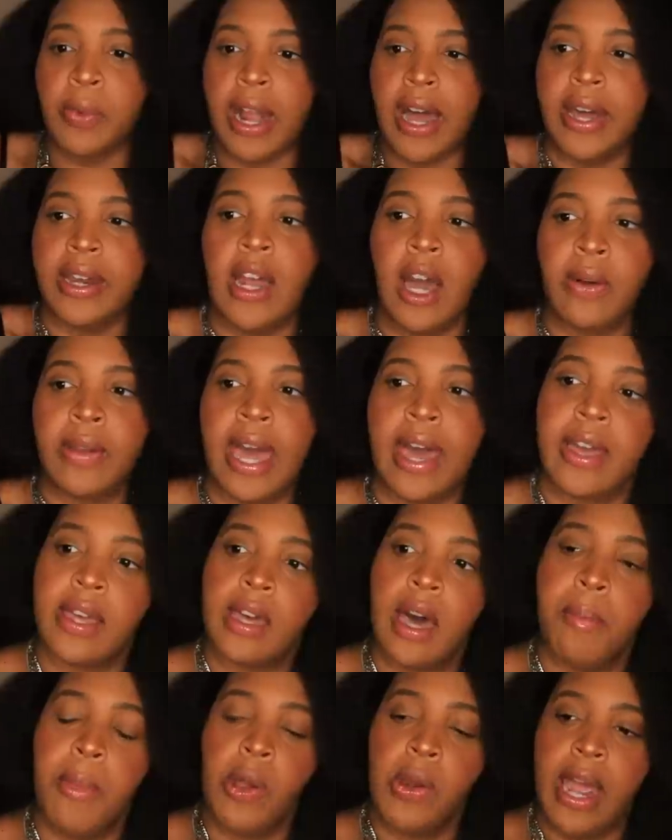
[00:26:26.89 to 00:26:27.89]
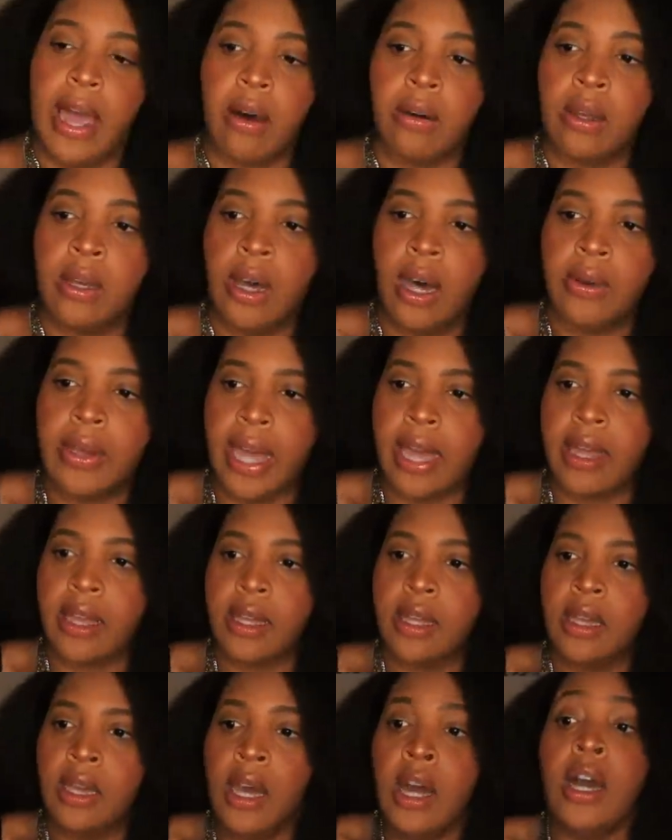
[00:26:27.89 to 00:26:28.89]
run. Okay, come on out. Okay.
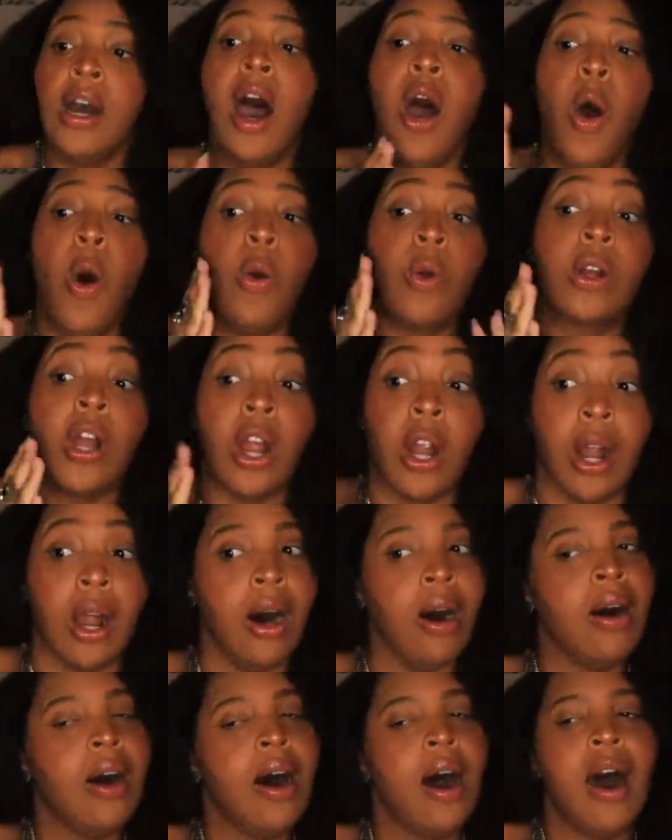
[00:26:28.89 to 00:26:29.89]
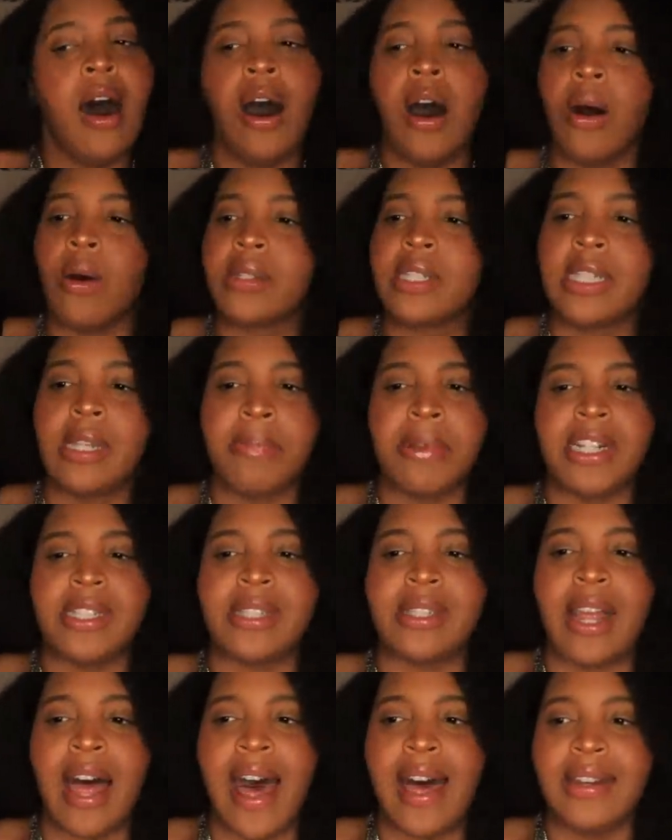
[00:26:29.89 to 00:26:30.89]
Oh, girl. Oh, slipping and
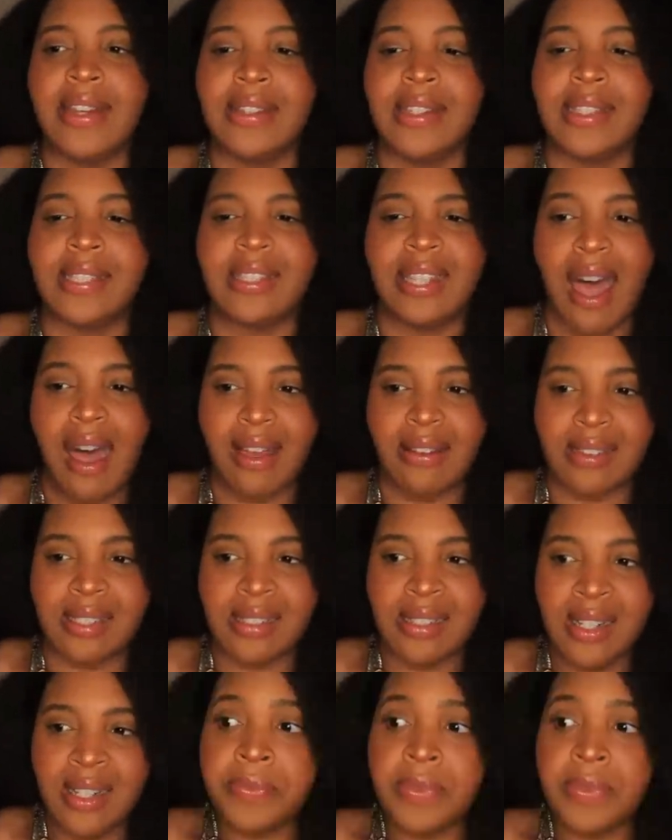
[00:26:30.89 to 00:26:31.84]
sliding in these socks.